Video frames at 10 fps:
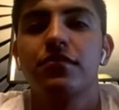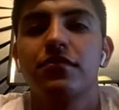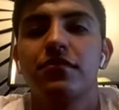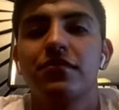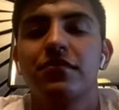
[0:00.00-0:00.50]

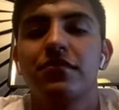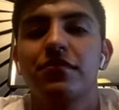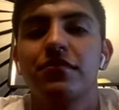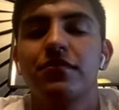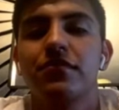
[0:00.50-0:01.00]

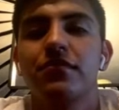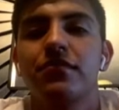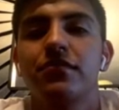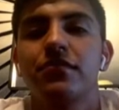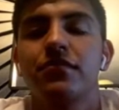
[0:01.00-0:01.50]

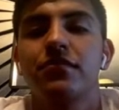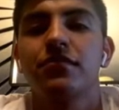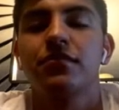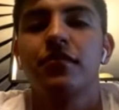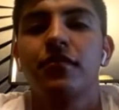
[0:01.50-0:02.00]

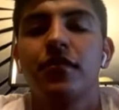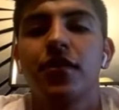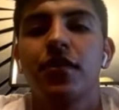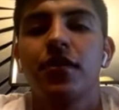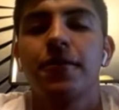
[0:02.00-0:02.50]

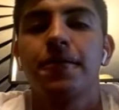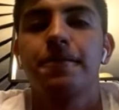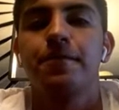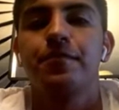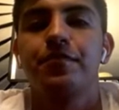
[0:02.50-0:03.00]

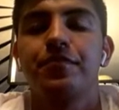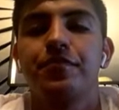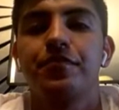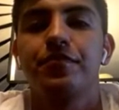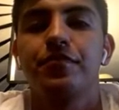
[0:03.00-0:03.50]

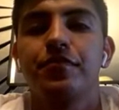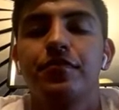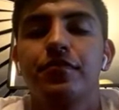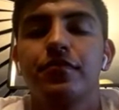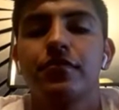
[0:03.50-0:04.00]

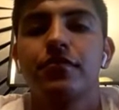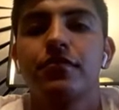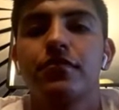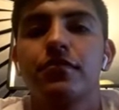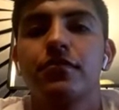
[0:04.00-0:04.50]

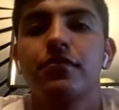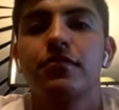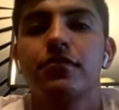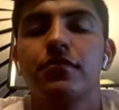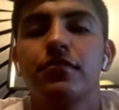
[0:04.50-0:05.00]

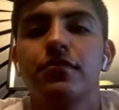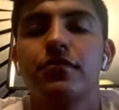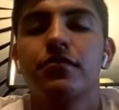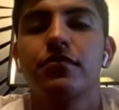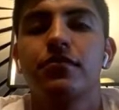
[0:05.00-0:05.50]

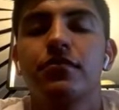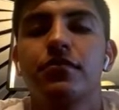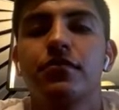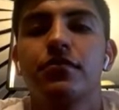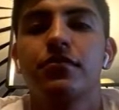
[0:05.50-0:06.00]

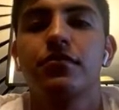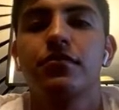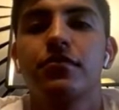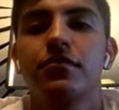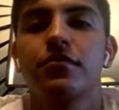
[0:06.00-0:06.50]

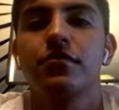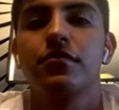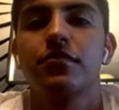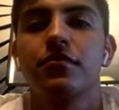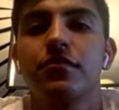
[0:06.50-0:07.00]

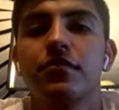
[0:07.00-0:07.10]
This person isn't speaking.